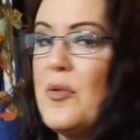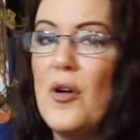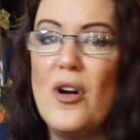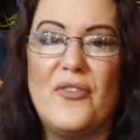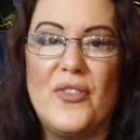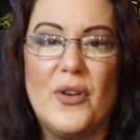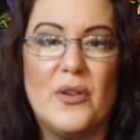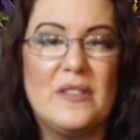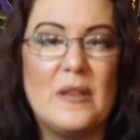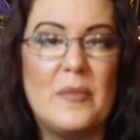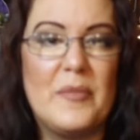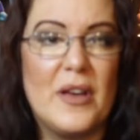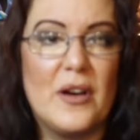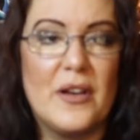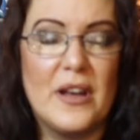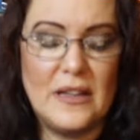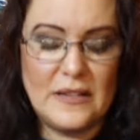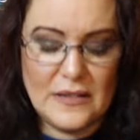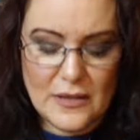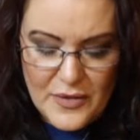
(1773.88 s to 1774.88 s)
Prophet or something
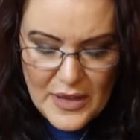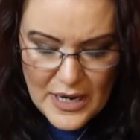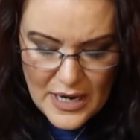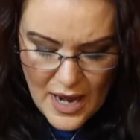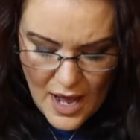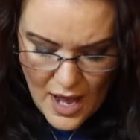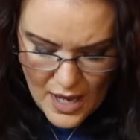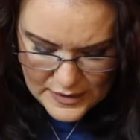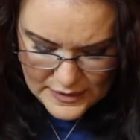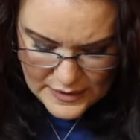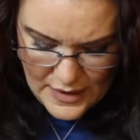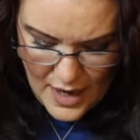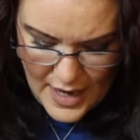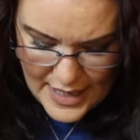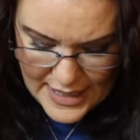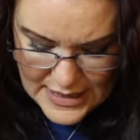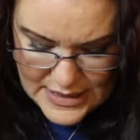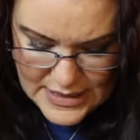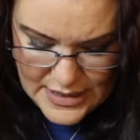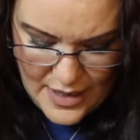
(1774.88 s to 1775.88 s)
on it. So the last
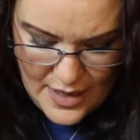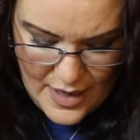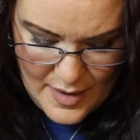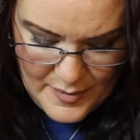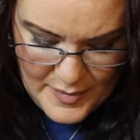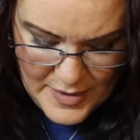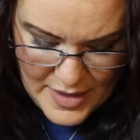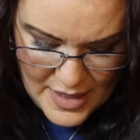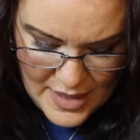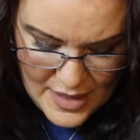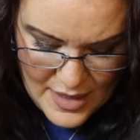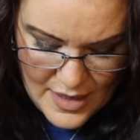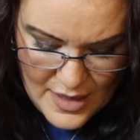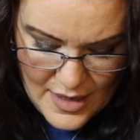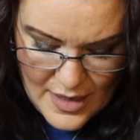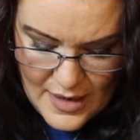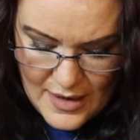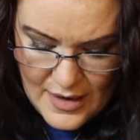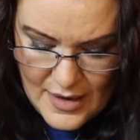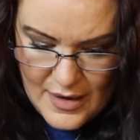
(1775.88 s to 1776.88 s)
item,
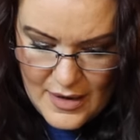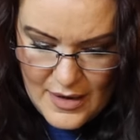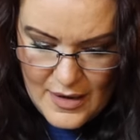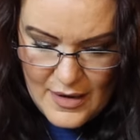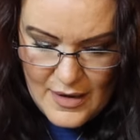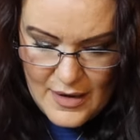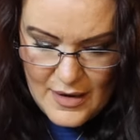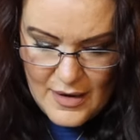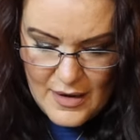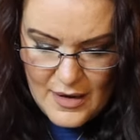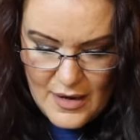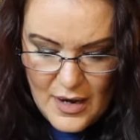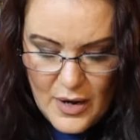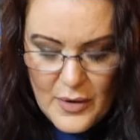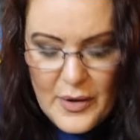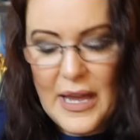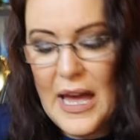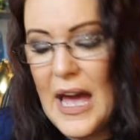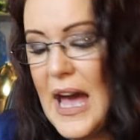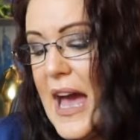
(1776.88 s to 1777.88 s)

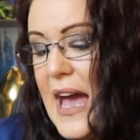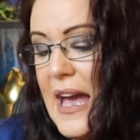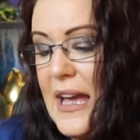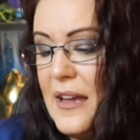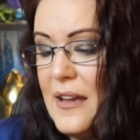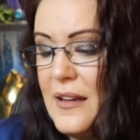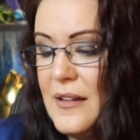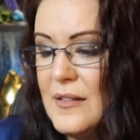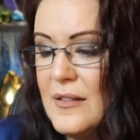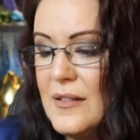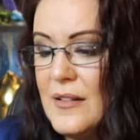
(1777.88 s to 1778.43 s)
okay,